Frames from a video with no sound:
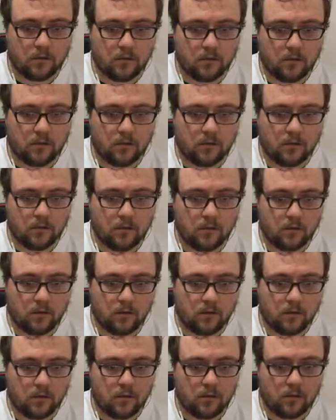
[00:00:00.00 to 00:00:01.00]

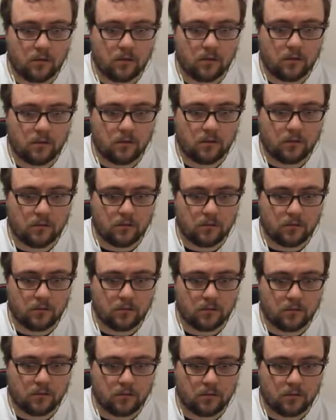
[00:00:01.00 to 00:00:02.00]

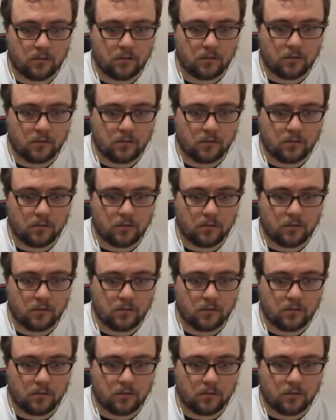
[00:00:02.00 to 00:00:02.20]
(silence)